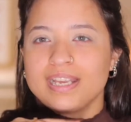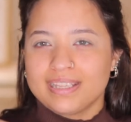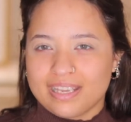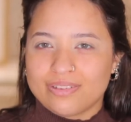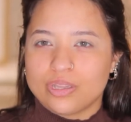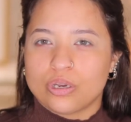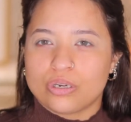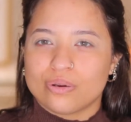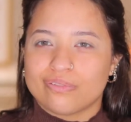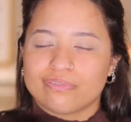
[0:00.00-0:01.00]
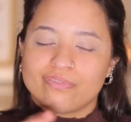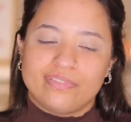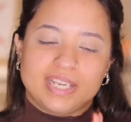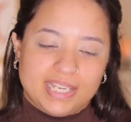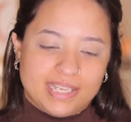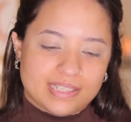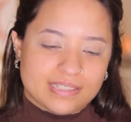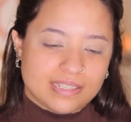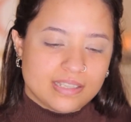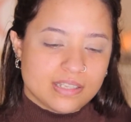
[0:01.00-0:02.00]
They have a lot of
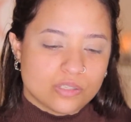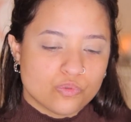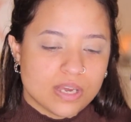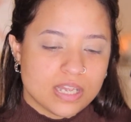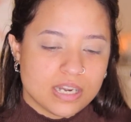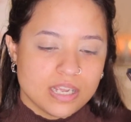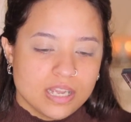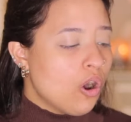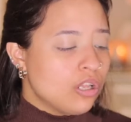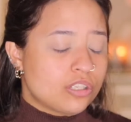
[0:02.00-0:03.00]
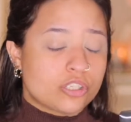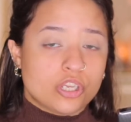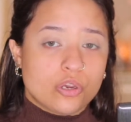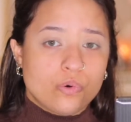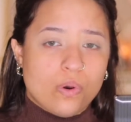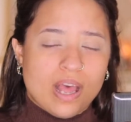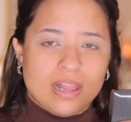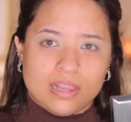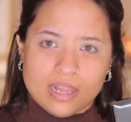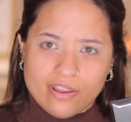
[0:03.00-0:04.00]
variants in this one. Also, I
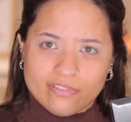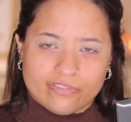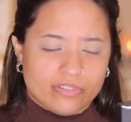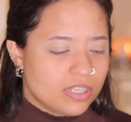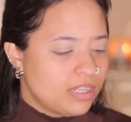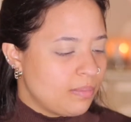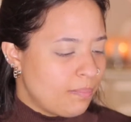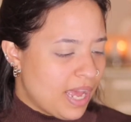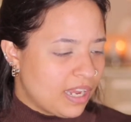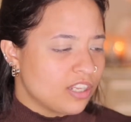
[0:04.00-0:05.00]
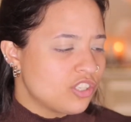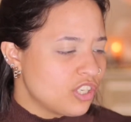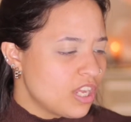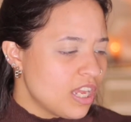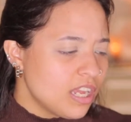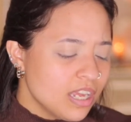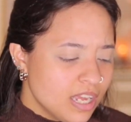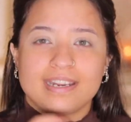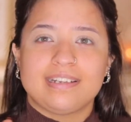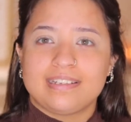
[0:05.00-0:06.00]
love the packaging.
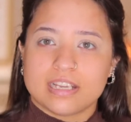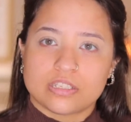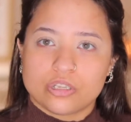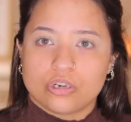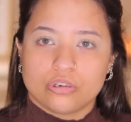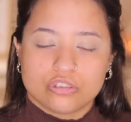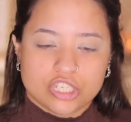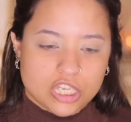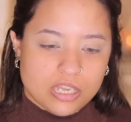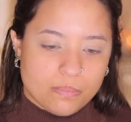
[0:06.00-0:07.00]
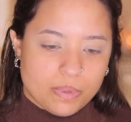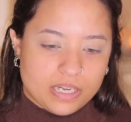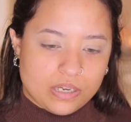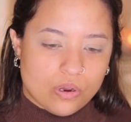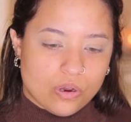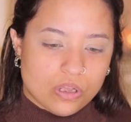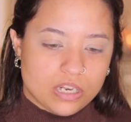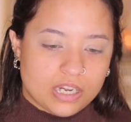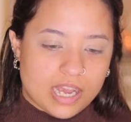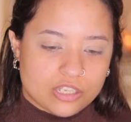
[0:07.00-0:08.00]
It does not look cheap at all.
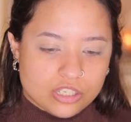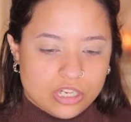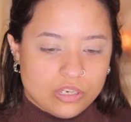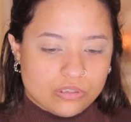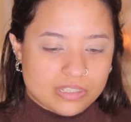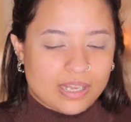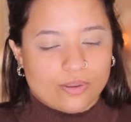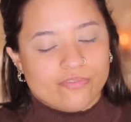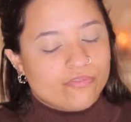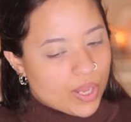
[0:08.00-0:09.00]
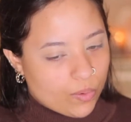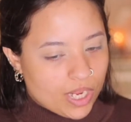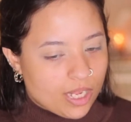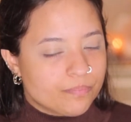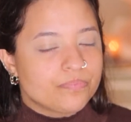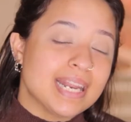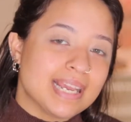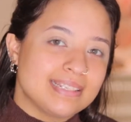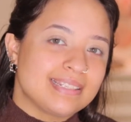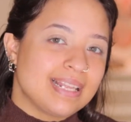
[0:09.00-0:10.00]
It actually looks like a very
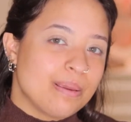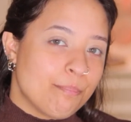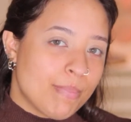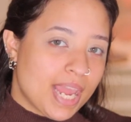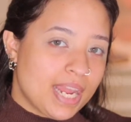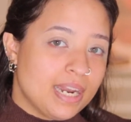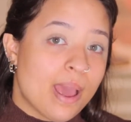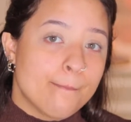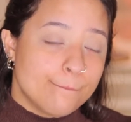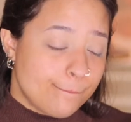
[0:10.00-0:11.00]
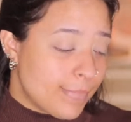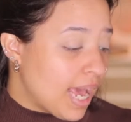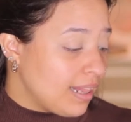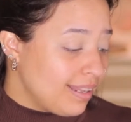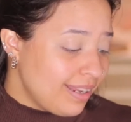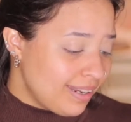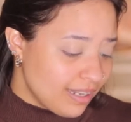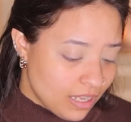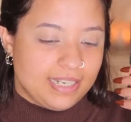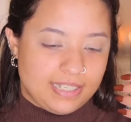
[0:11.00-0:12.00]
nicely made palette.
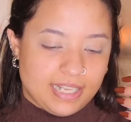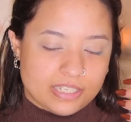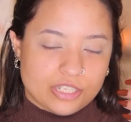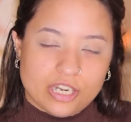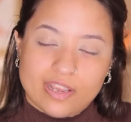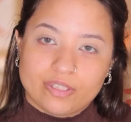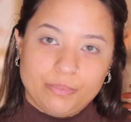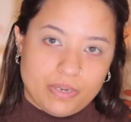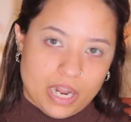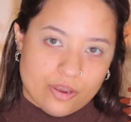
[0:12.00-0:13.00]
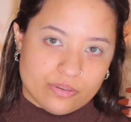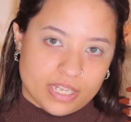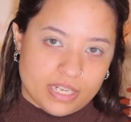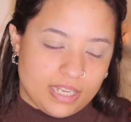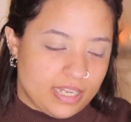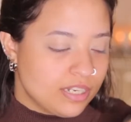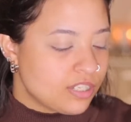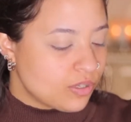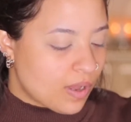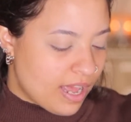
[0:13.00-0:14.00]
It does not have the brown I need,
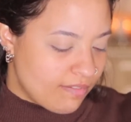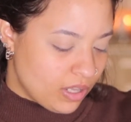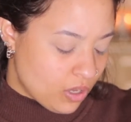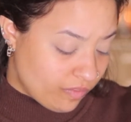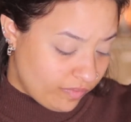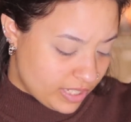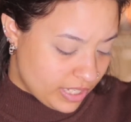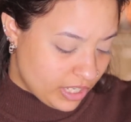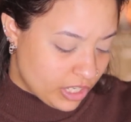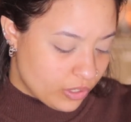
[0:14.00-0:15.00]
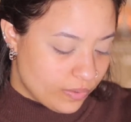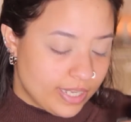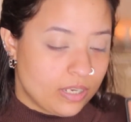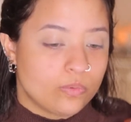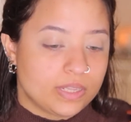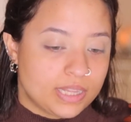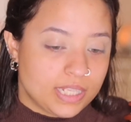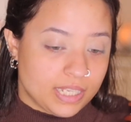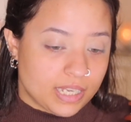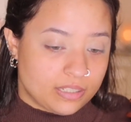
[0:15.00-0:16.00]
so I will obviously go in with
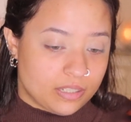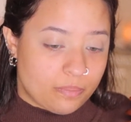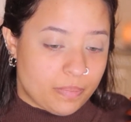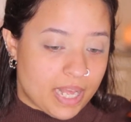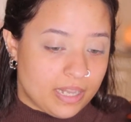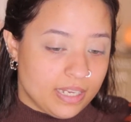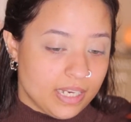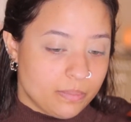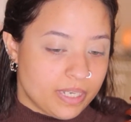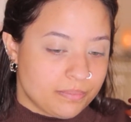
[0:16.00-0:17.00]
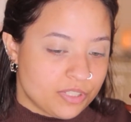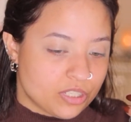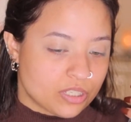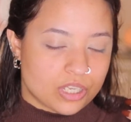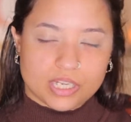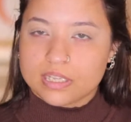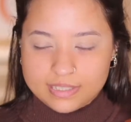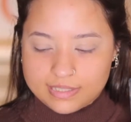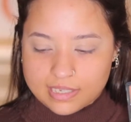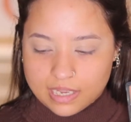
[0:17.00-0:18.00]
the other palette, but I'm just gonna
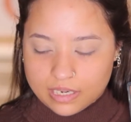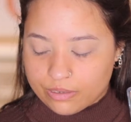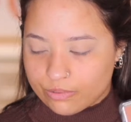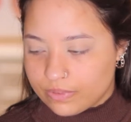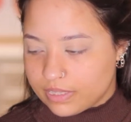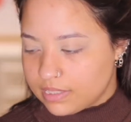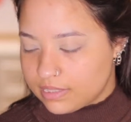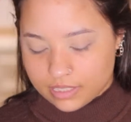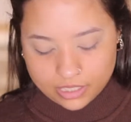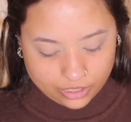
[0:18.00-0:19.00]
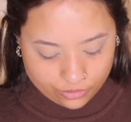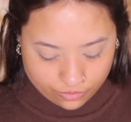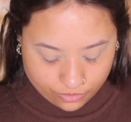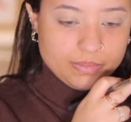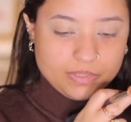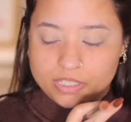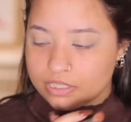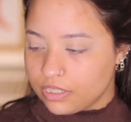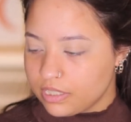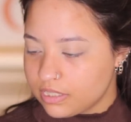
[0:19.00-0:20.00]
start out with this, I'm just
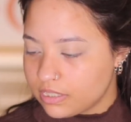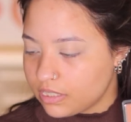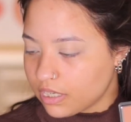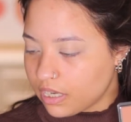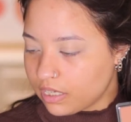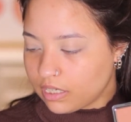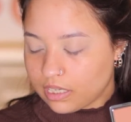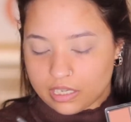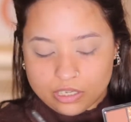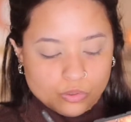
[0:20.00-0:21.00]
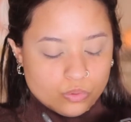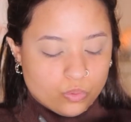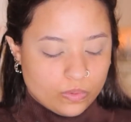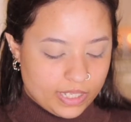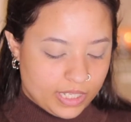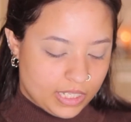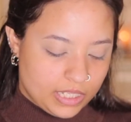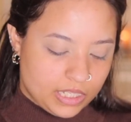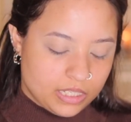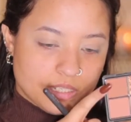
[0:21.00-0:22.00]
gonna start out
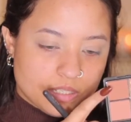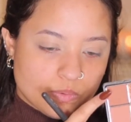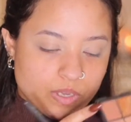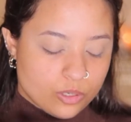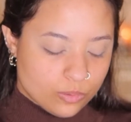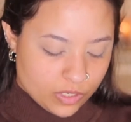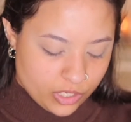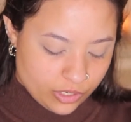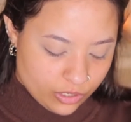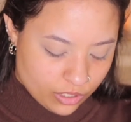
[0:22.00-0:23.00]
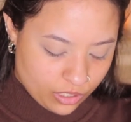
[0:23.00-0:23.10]
with this one over here, the